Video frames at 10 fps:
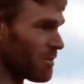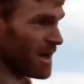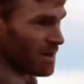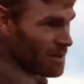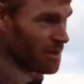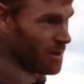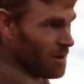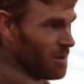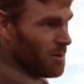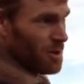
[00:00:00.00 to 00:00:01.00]
got Mount
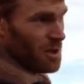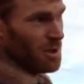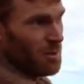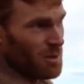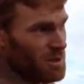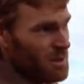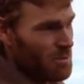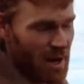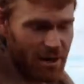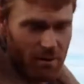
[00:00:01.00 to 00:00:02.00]
Canobolis in
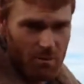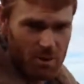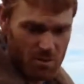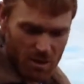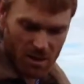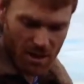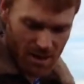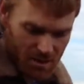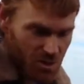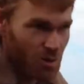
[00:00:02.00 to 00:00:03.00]
the background, which we
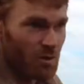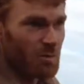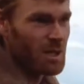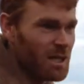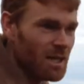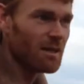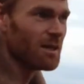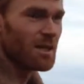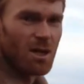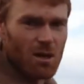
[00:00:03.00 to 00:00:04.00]
saw at the beginning
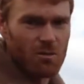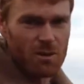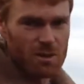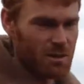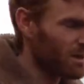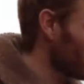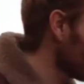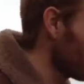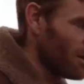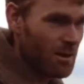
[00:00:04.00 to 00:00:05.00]
of this
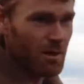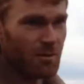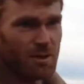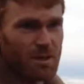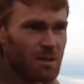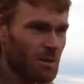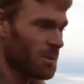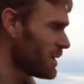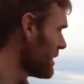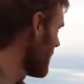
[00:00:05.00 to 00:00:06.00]

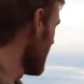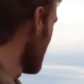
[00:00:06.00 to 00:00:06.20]
clip, and